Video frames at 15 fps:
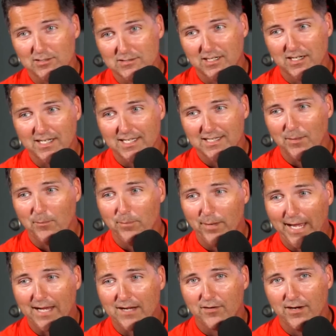Tuck in the
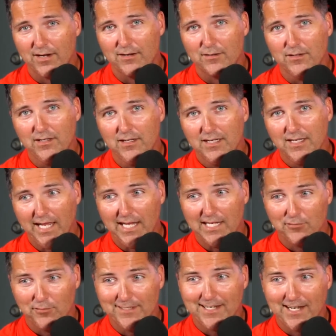background. Andy
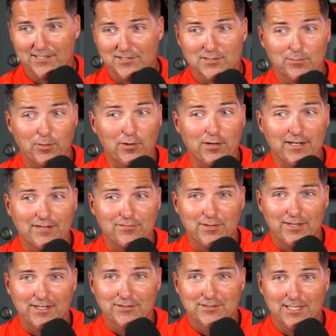Reid kind of smirking after the
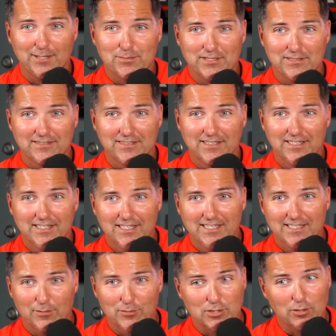interception.
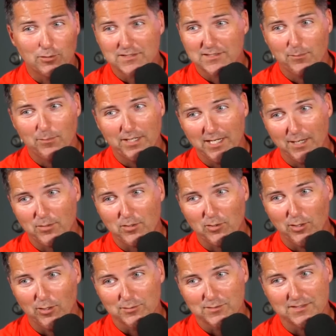They were showing somebody up
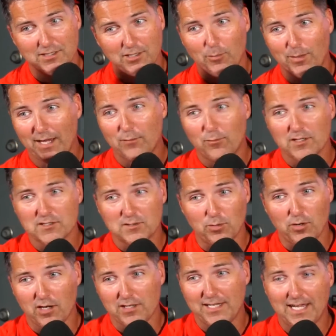close, and you go back and watch the
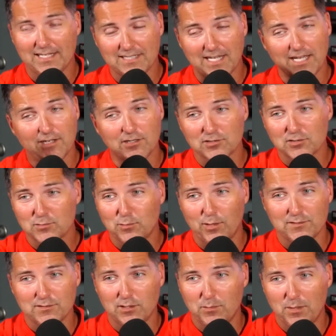broadcast. I could have swore I
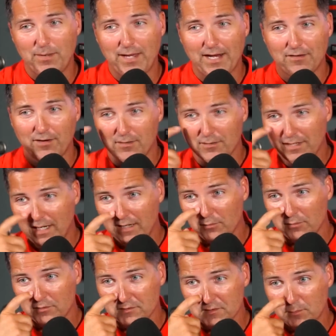saw him in the background, kind of a
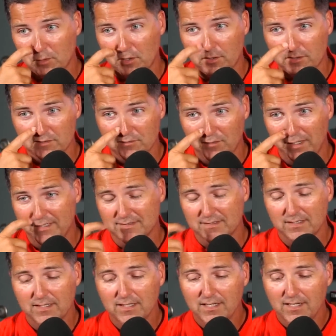little smirk on his face.
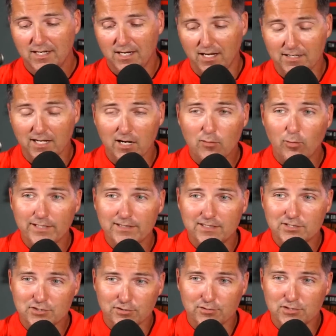Uh, not quite the
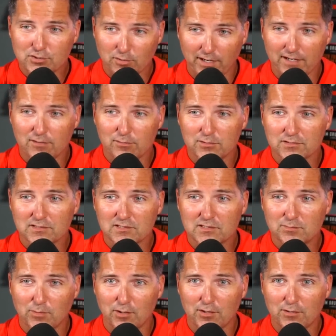Drue Tranquill
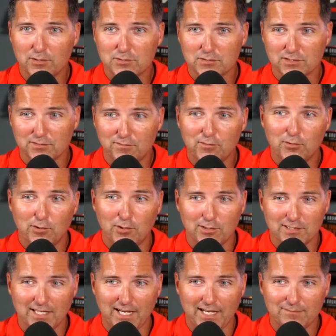smirk, which was a full on
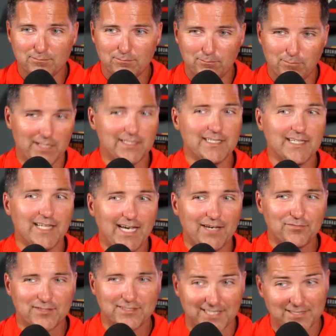like belly laugh,
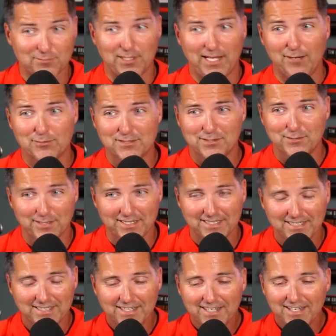because that's what I was doing
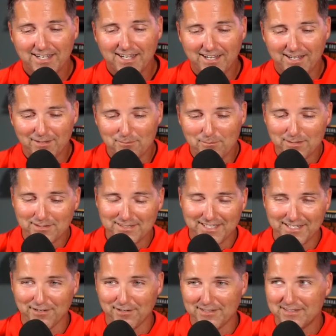um,
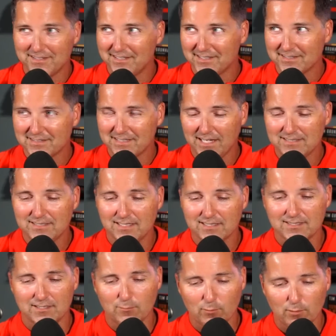here at the
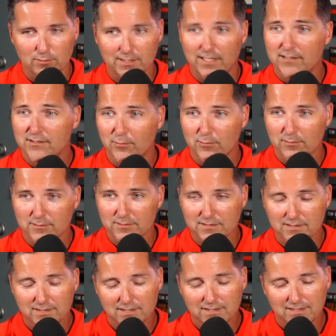KCSN World headquarters
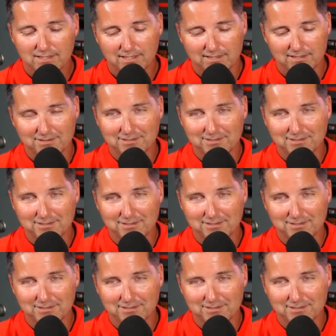uh, our